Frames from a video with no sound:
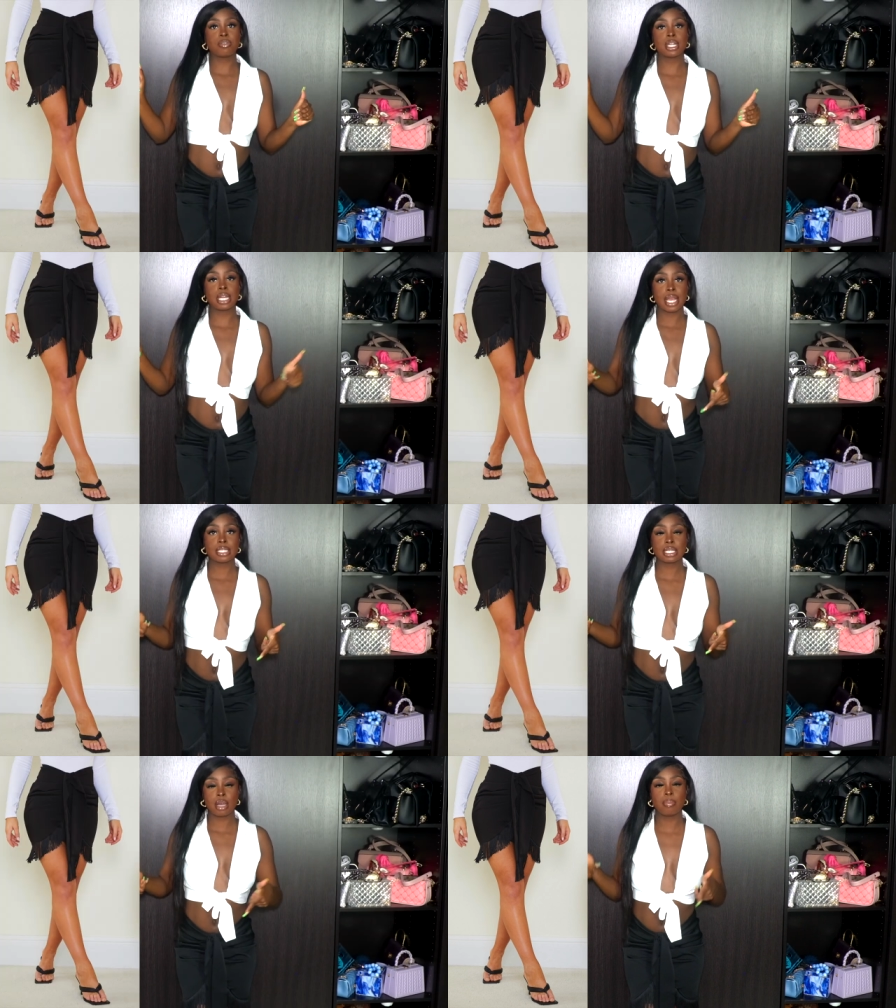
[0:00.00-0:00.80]
for the
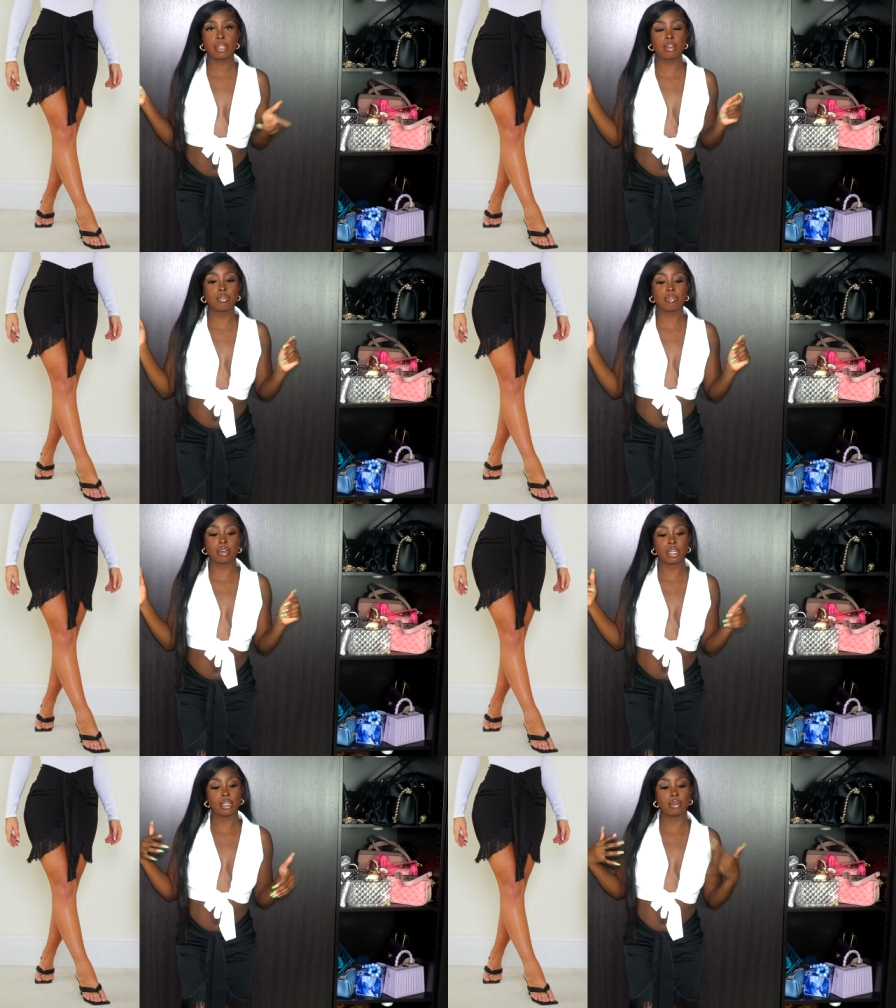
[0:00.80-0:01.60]
next couple
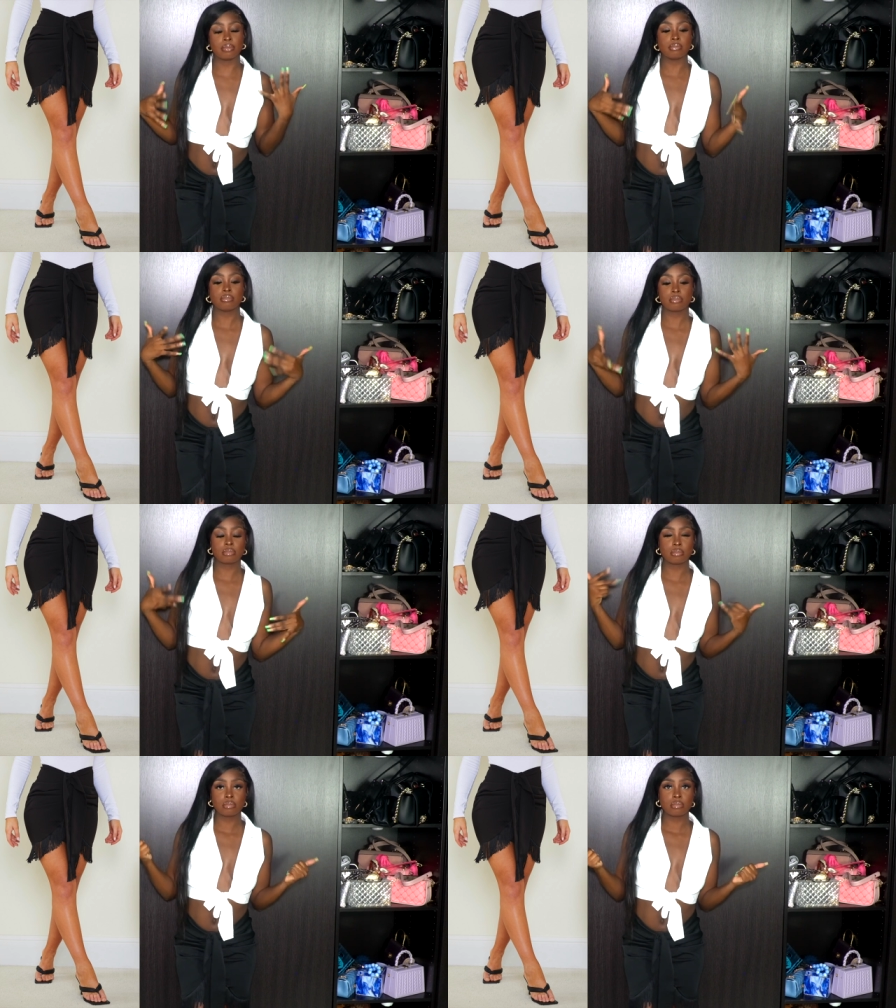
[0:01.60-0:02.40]
of um,
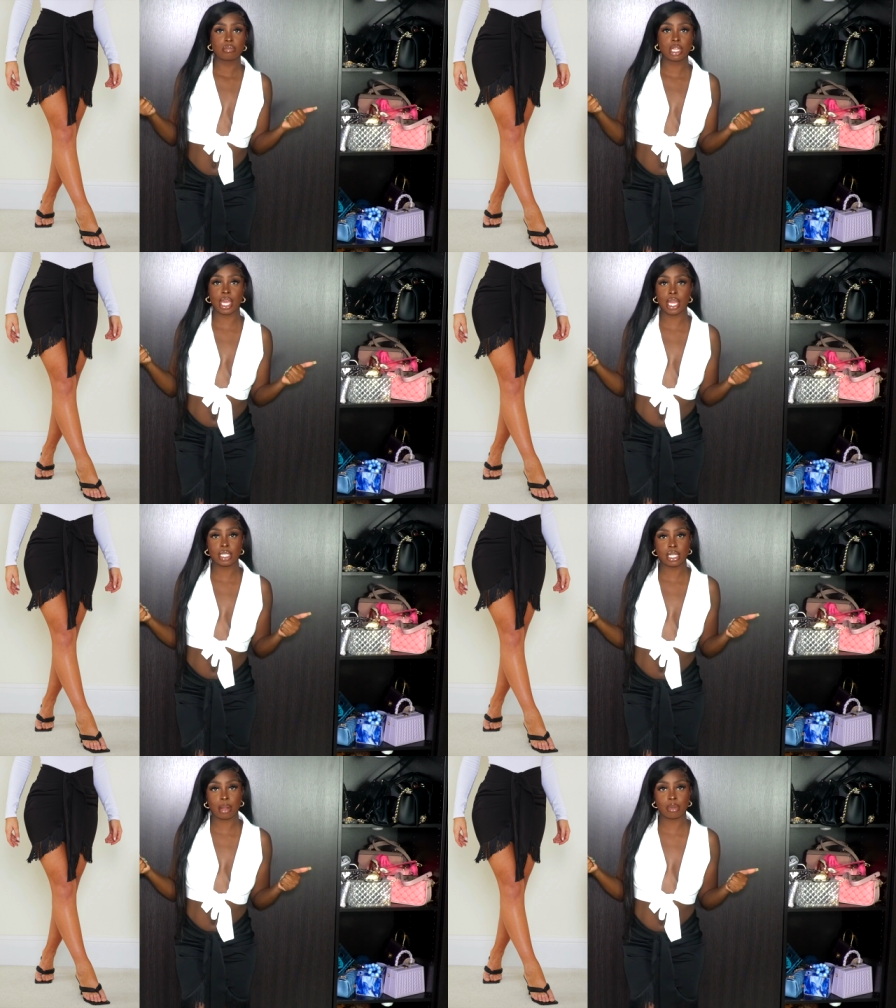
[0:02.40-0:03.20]

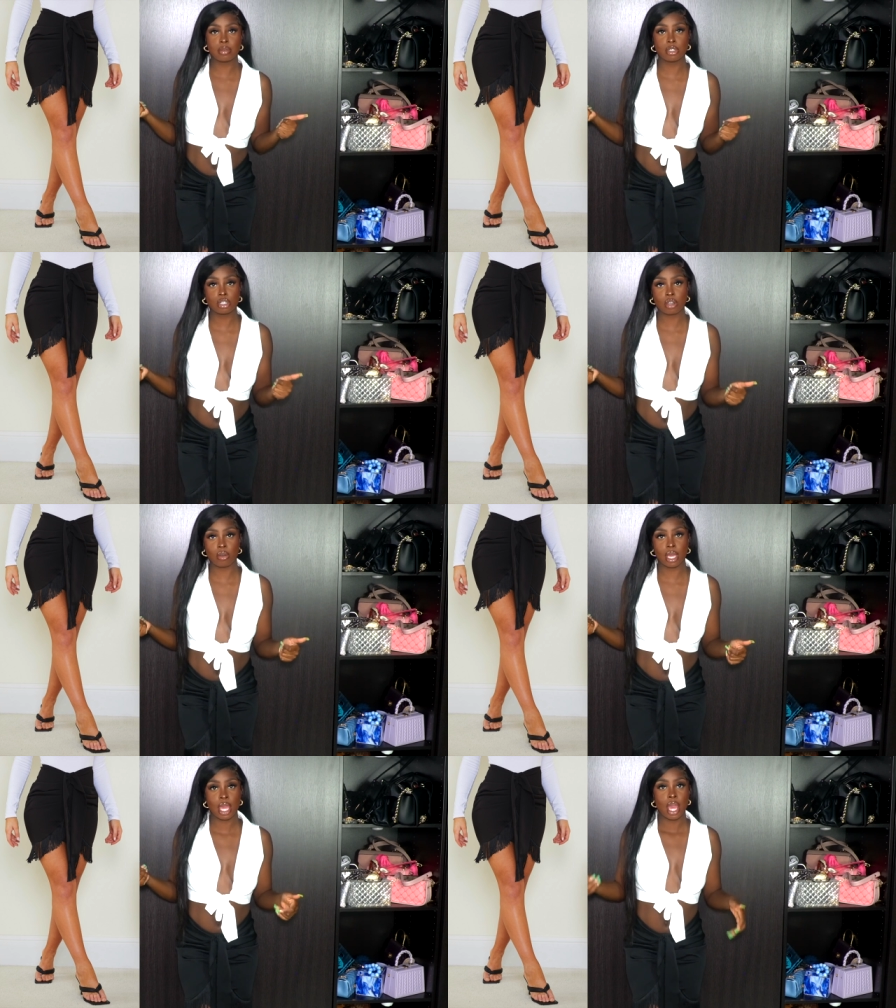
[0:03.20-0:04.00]
things that I'm gonna be
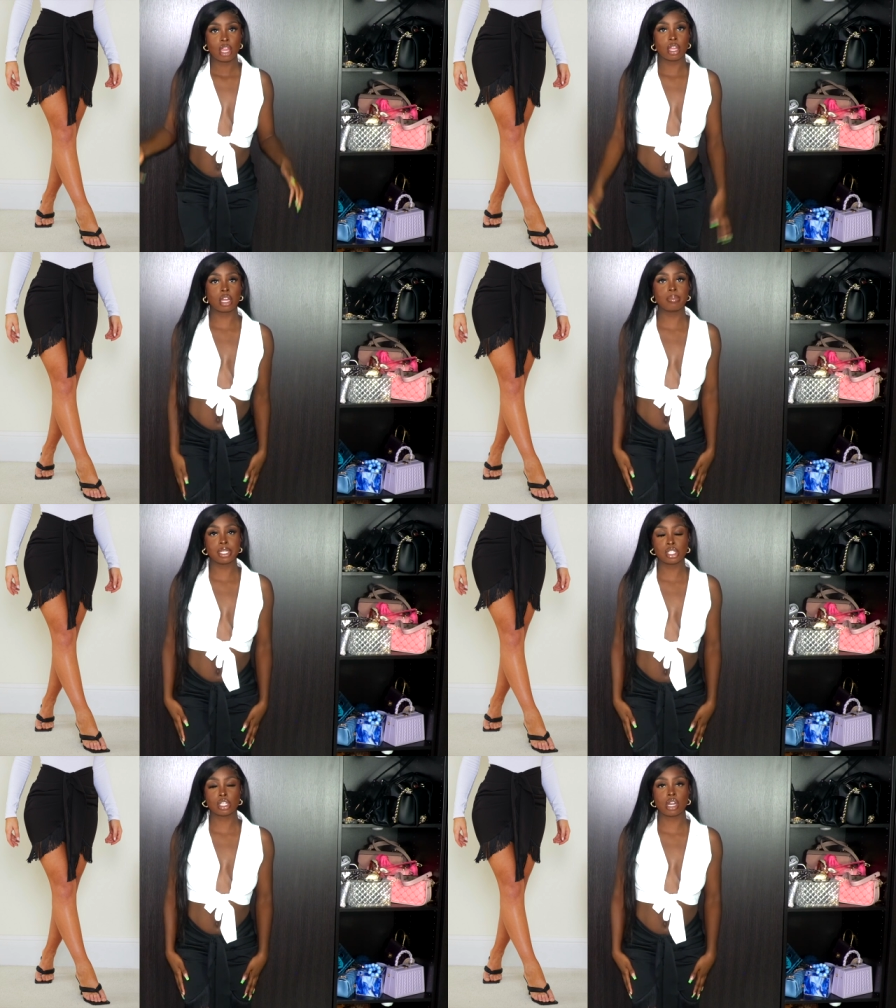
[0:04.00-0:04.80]
showing, they're gonna
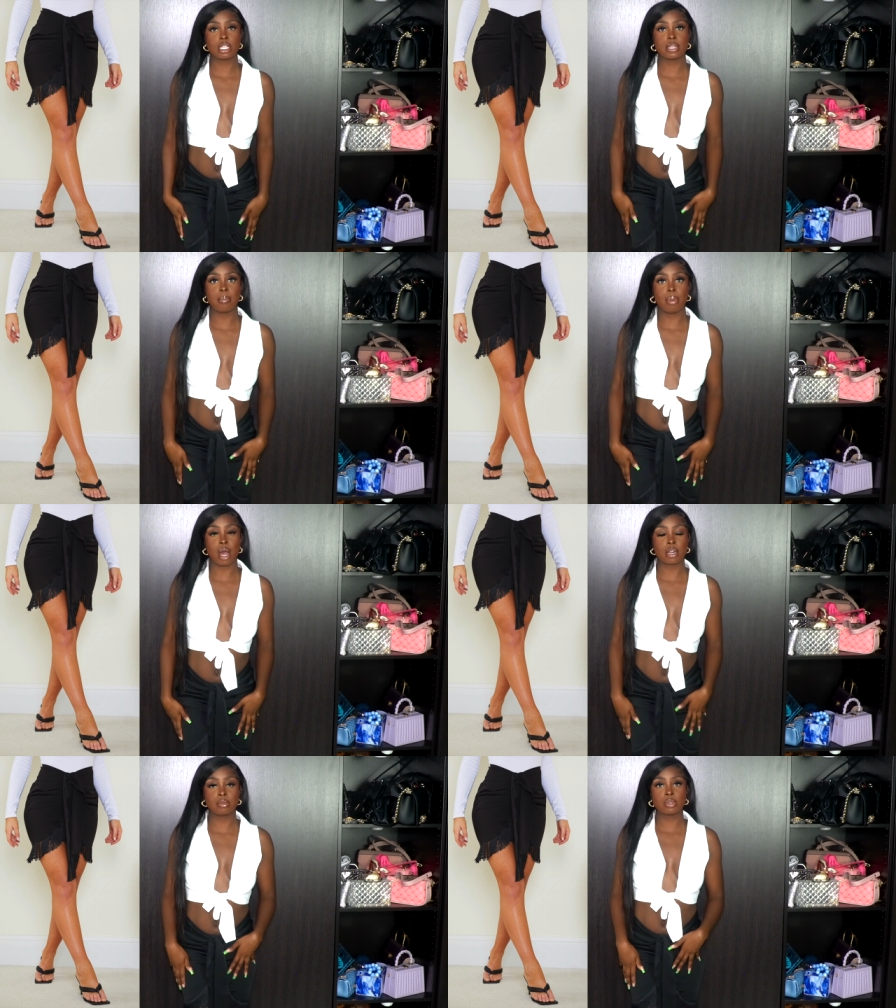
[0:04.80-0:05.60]
be skirts and
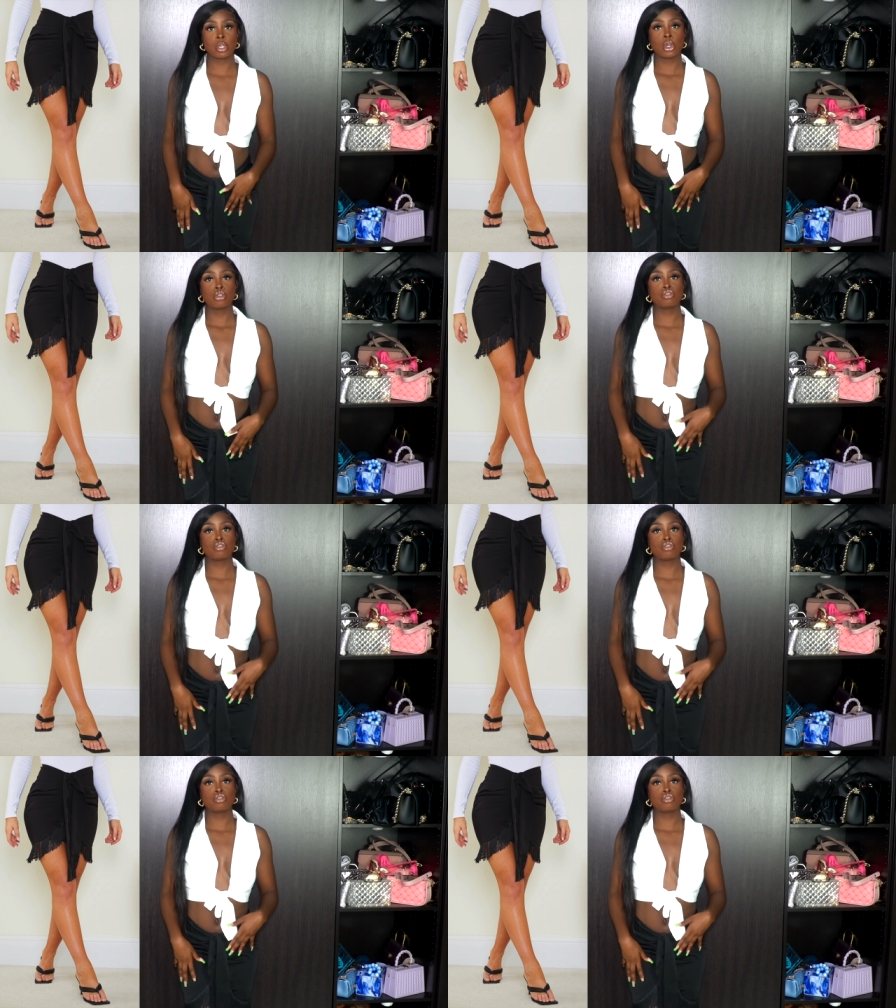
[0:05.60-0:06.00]
bottoms.